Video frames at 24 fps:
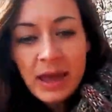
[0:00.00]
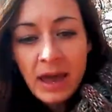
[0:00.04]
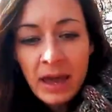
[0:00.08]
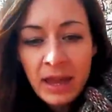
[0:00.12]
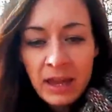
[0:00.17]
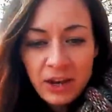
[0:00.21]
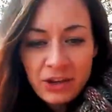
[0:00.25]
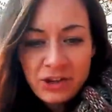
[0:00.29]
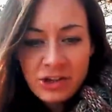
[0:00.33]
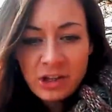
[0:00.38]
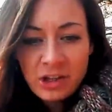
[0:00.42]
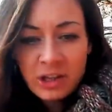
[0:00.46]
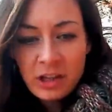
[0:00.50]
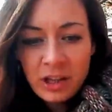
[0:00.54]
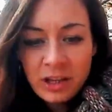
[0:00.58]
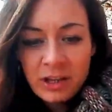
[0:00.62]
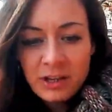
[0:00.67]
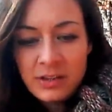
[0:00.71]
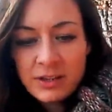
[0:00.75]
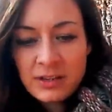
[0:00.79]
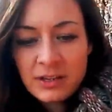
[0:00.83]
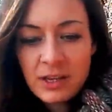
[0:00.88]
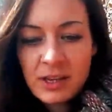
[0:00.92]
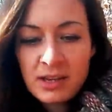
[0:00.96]
I actually
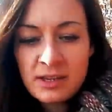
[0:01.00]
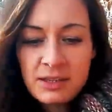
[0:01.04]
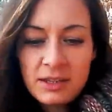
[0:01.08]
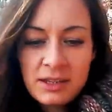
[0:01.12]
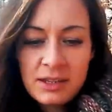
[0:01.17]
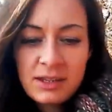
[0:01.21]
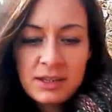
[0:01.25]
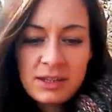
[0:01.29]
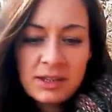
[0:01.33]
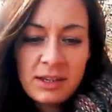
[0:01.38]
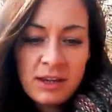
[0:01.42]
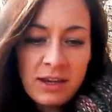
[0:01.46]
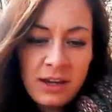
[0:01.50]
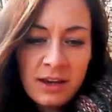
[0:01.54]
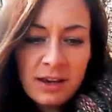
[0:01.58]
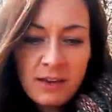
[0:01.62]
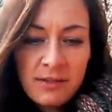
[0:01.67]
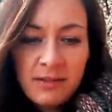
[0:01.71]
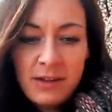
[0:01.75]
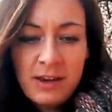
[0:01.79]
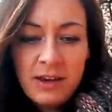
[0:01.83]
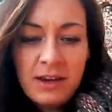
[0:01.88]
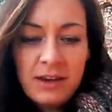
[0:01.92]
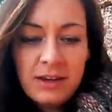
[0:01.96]
discussed this
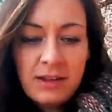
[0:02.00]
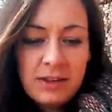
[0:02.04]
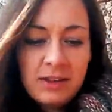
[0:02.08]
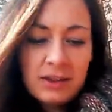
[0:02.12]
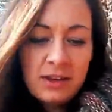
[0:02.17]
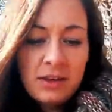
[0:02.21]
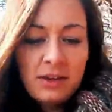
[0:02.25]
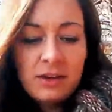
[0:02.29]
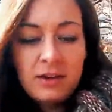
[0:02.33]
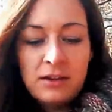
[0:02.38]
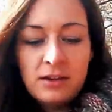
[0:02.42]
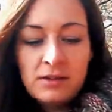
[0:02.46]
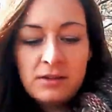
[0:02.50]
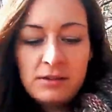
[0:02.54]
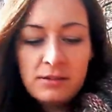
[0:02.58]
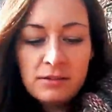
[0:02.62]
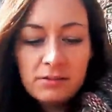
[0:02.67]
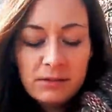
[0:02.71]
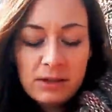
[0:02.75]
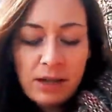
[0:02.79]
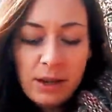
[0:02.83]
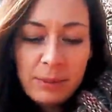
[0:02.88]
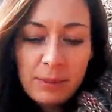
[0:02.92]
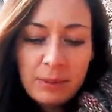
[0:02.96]
with a
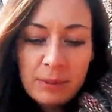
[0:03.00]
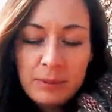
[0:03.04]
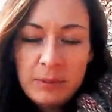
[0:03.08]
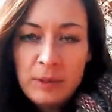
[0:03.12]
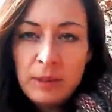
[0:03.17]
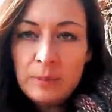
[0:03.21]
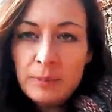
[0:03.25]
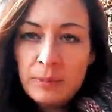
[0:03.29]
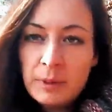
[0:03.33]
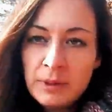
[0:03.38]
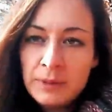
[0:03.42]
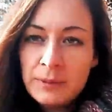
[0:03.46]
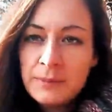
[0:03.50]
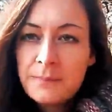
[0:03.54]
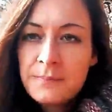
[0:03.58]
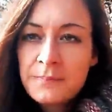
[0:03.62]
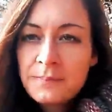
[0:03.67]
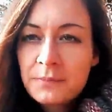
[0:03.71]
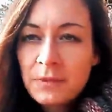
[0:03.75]
couple people